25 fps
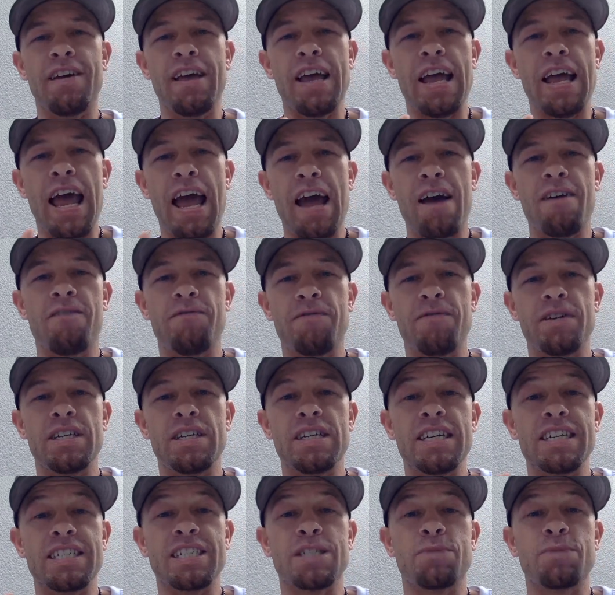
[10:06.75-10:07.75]
have
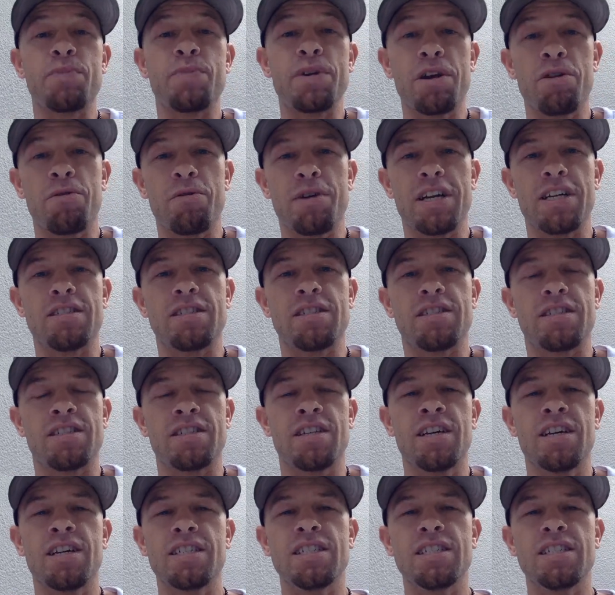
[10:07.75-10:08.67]
experienced